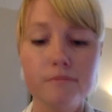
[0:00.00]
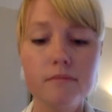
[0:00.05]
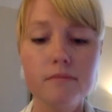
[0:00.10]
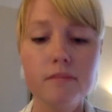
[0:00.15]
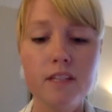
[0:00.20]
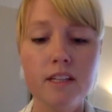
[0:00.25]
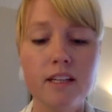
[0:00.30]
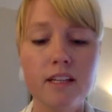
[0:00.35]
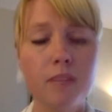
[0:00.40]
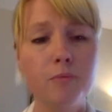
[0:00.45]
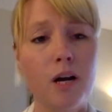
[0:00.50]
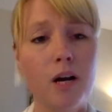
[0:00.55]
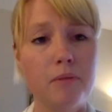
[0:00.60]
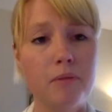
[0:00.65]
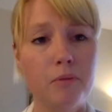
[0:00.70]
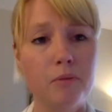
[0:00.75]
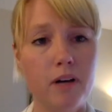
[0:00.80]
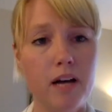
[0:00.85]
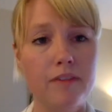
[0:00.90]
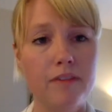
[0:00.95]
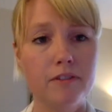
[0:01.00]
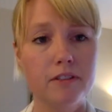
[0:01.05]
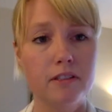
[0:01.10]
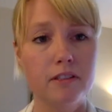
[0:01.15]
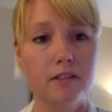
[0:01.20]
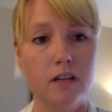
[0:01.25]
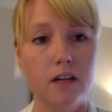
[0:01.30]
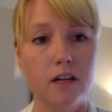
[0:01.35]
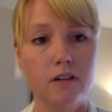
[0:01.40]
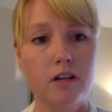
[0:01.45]
And I'll probably will have
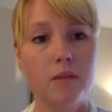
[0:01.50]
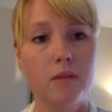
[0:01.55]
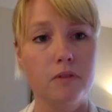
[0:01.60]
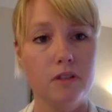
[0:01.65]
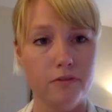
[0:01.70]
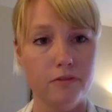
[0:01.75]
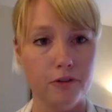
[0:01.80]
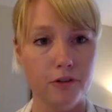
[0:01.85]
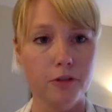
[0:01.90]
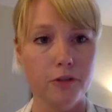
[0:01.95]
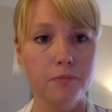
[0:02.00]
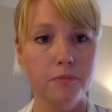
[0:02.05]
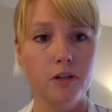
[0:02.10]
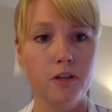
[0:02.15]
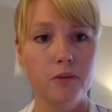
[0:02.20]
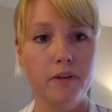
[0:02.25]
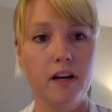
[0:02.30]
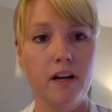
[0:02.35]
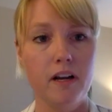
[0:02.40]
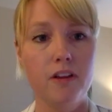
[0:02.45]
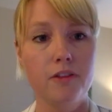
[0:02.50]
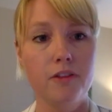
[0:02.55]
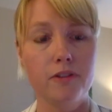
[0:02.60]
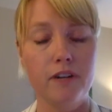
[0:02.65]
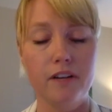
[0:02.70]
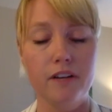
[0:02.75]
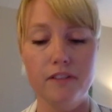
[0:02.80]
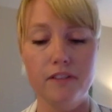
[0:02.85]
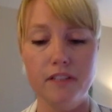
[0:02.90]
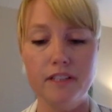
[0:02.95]
a couple of groups going on
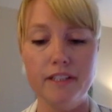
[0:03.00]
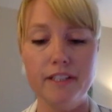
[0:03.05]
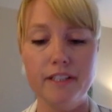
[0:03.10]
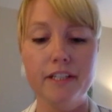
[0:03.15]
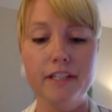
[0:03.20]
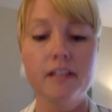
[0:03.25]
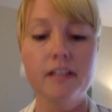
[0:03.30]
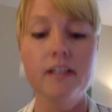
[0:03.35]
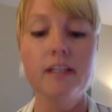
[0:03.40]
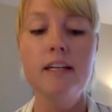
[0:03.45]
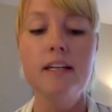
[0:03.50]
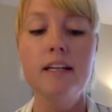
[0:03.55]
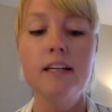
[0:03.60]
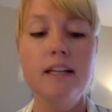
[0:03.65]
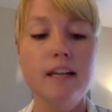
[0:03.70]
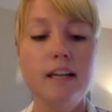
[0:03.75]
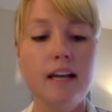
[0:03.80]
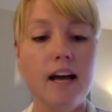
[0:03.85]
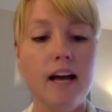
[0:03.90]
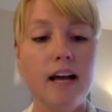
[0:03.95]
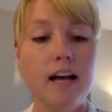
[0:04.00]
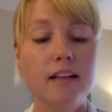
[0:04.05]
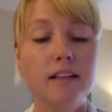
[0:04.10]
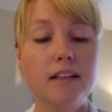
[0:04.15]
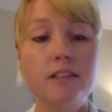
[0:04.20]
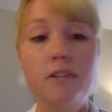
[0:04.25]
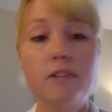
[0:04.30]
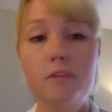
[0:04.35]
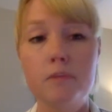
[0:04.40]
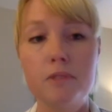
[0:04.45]
throughout the year. And
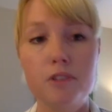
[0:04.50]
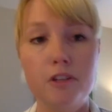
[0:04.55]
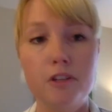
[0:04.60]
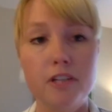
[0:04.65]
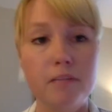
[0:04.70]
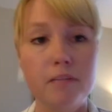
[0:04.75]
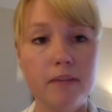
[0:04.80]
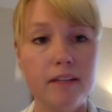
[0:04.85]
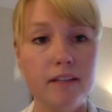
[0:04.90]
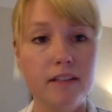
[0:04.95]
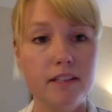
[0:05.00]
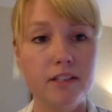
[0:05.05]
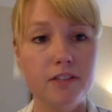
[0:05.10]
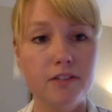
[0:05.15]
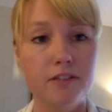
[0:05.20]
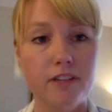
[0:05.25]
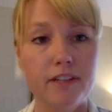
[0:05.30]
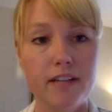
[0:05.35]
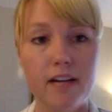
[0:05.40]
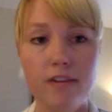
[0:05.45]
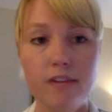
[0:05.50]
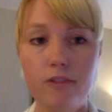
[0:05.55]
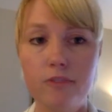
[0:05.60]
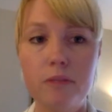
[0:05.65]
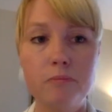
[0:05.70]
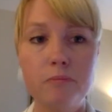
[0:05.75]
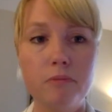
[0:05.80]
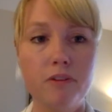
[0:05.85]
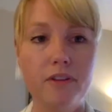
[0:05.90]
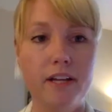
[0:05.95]
so I'm starting my list right now of
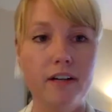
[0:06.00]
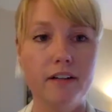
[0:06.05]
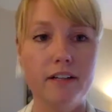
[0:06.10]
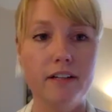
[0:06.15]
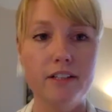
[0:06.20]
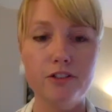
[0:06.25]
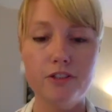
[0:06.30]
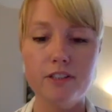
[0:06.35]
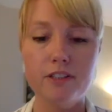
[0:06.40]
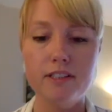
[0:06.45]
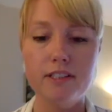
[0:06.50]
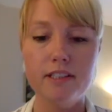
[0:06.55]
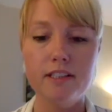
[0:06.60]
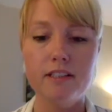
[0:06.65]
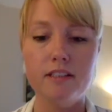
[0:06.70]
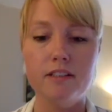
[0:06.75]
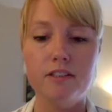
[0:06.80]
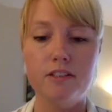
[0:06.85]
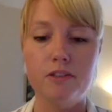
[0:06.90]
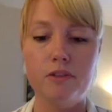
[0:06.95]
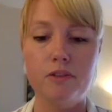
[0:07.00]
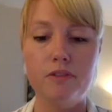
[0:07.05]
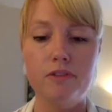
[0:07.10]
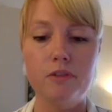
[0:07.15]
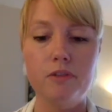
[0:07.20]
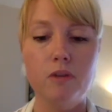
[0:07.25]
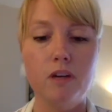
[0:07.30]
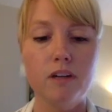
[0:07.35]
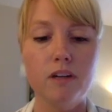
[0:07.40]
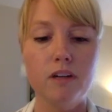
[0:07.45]
people that are interested. And so if
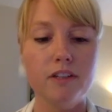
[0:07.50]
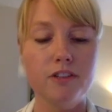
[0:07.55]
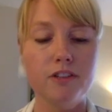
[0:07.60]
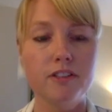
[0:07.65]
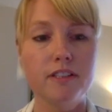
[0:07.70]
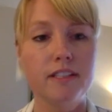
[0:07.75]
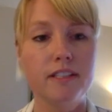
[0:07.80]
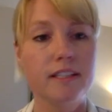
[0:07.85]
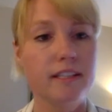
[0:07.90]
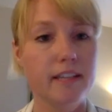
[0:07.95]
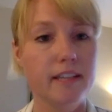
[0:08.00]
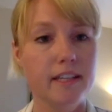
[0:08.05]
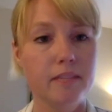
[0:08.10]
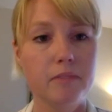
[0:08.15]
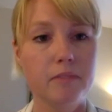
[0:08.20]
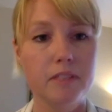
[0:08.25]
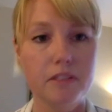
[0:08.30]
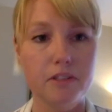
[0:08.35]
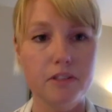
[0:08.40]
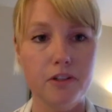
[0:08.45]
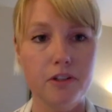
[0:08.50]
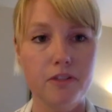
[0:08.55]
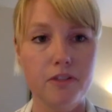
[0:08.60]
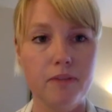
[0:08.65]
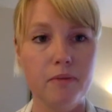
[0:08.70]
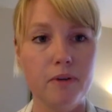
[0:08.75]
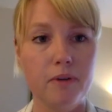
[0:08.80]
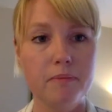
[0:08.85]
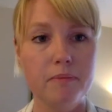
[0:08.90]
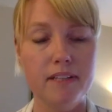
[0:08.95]
you are interested, again, please go to
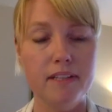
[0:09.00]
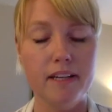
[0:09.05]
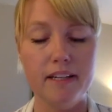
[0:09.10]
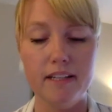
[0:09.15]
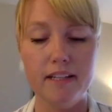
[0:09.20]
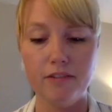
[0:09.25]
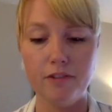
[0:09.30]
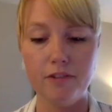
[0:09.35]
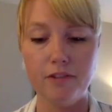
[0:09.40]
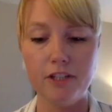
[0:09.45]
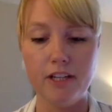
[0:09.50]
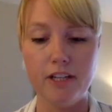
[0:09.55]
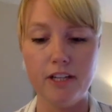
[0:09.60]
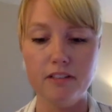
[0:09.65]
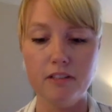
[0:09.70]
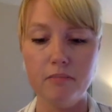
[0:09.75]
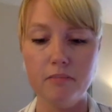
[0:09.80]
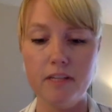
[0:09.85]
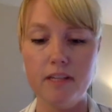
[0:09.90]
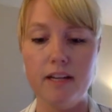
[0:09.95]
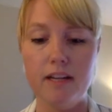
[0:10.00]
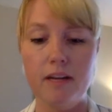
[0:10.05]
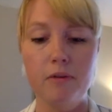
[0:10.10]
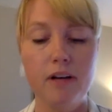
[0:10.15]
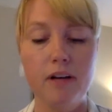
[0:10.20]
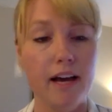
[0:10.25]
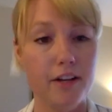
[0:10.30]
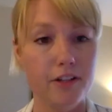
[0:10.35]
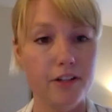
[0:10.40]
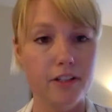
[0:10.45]
my website and reach out to me and I will
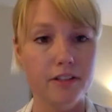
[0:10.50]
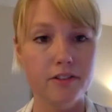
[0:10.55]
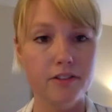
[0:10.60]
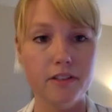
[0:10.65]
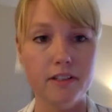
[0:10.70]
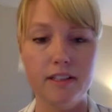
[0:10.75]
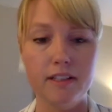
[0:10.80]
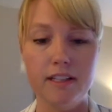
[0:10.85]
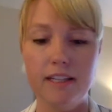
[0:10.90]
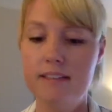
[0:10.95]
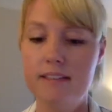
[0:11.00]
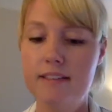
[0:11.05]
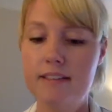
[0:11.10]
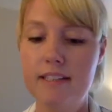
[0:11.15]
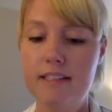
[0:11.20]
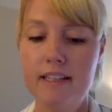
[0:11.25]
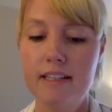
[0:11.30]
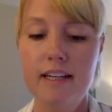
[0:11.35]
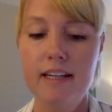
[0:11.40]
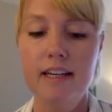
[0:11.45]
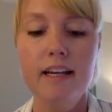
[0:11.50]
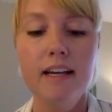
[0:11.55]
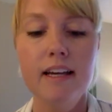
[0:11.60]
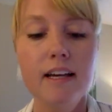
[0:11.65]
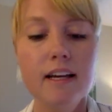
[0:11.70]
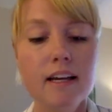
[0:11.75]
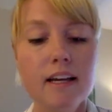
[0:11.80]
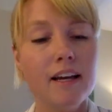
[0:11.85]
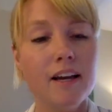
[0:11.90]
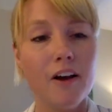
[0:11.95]
add you to the list.
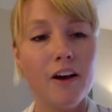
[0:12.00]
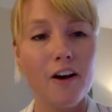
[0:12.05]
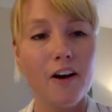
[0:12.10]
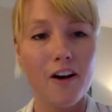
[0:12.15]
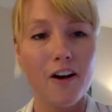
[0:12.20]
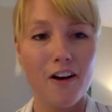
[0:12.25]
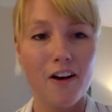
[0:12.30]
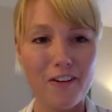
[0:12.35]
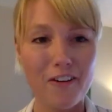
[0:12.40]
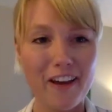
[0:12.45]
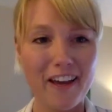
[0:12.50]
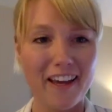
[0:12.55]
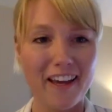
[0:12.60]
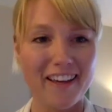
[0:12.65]
Okay,